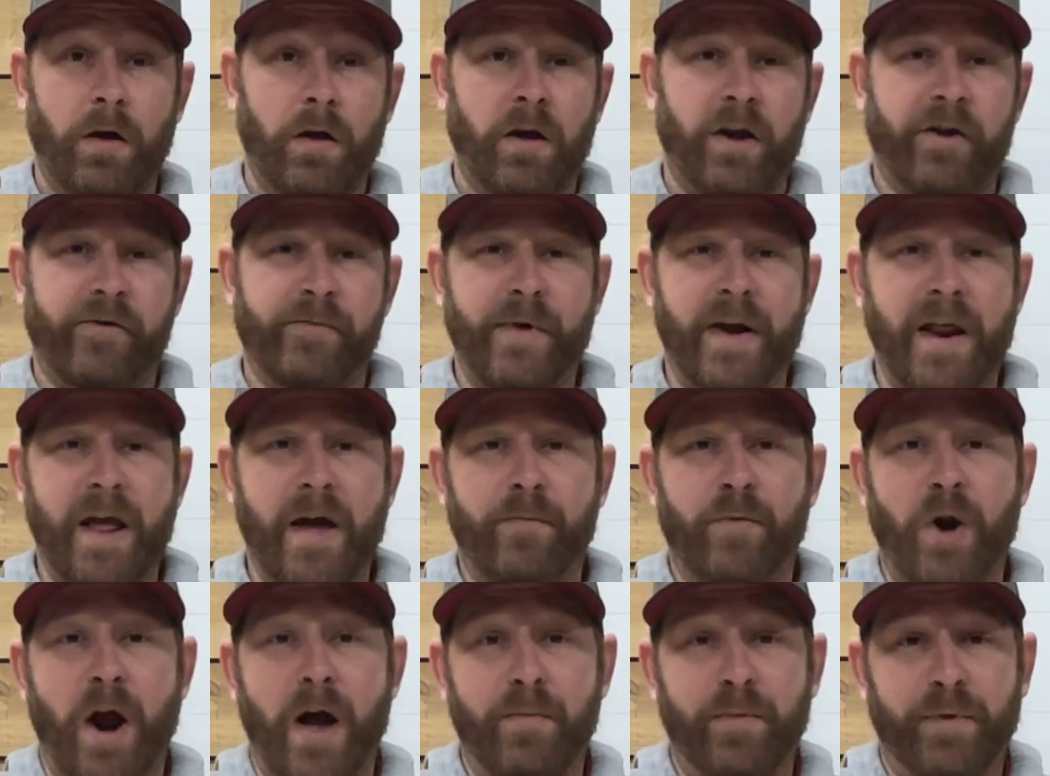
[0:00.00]
Hey everybody,
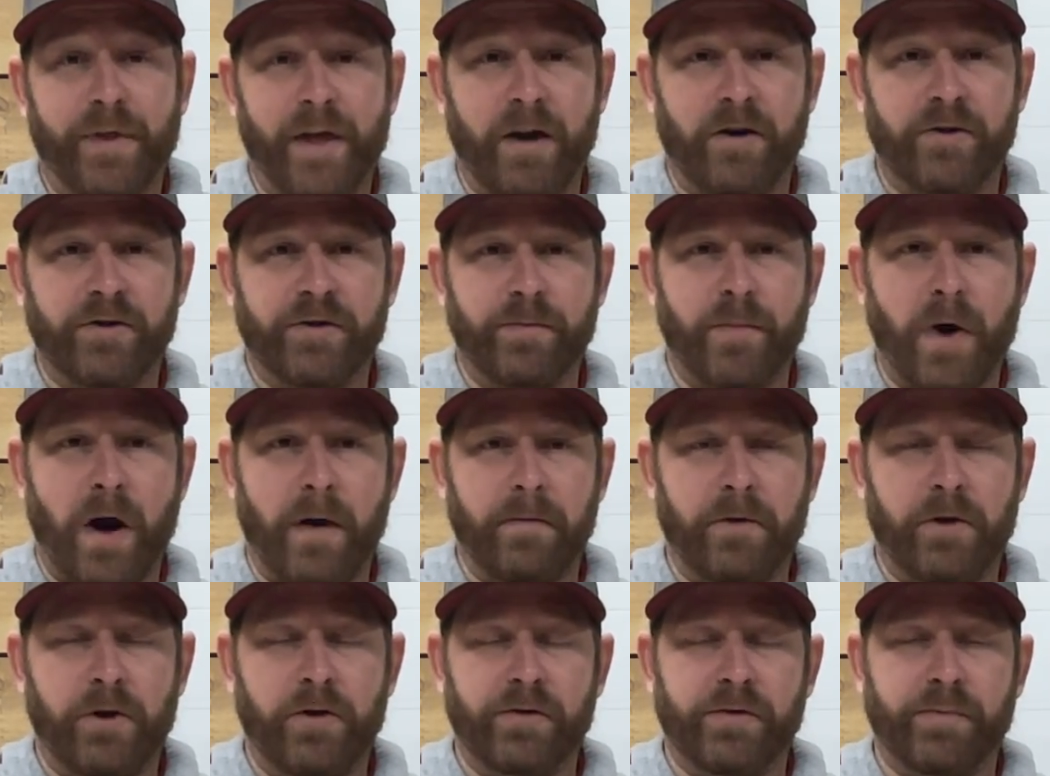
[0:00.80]
I'm Rob with Anderson
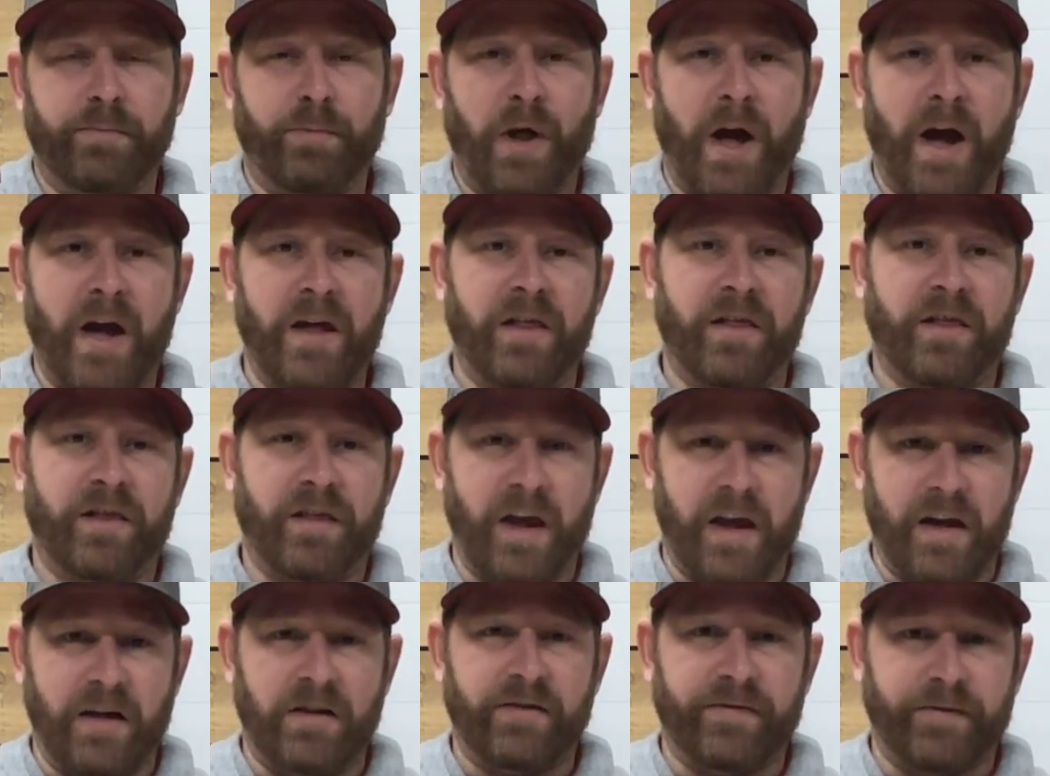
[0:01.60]
Barbecue Supply.
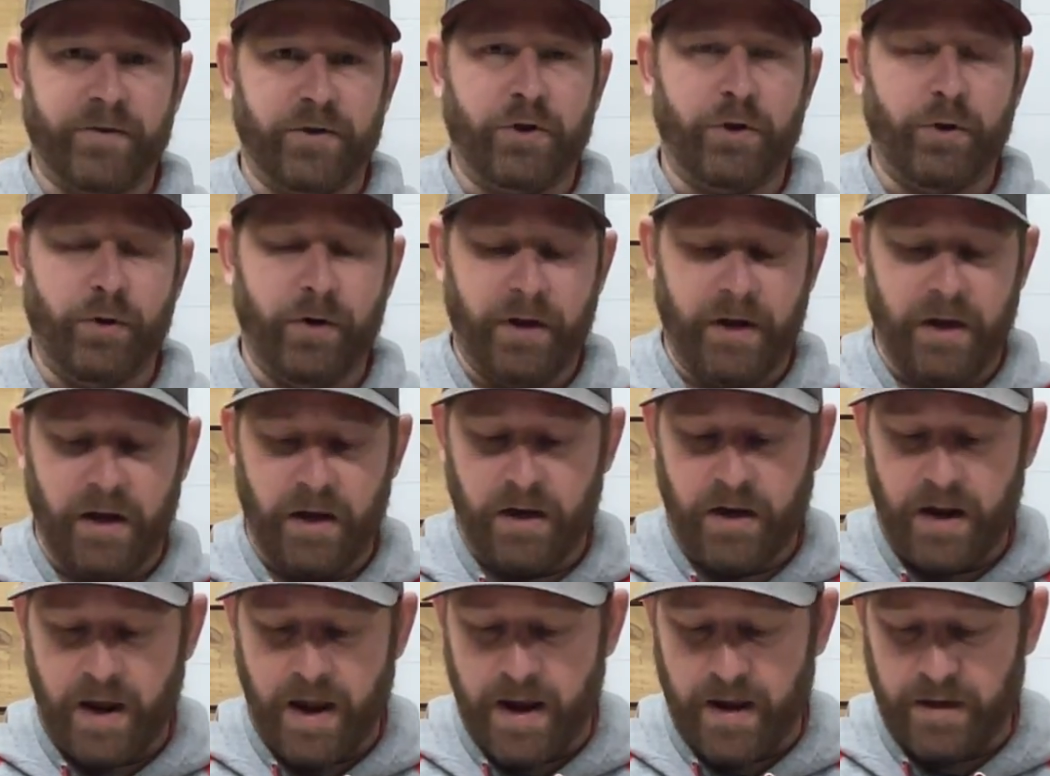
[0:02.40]
Thanks for tuning
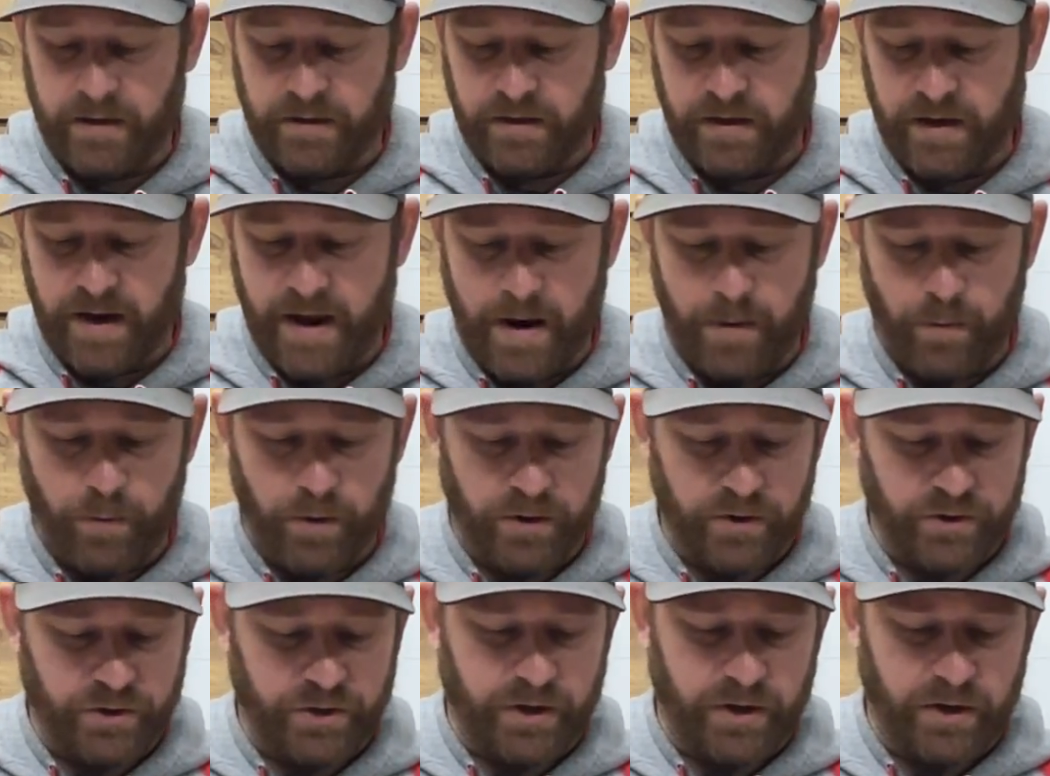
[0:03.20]
in. And today
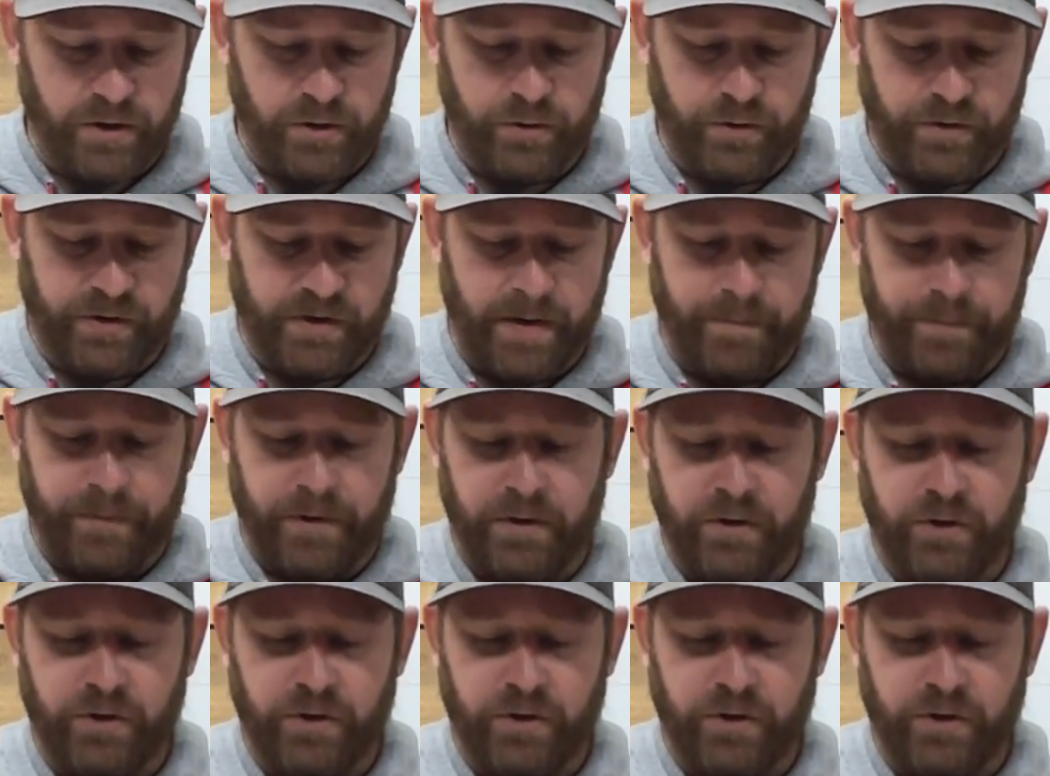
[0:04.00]
we're just going to do something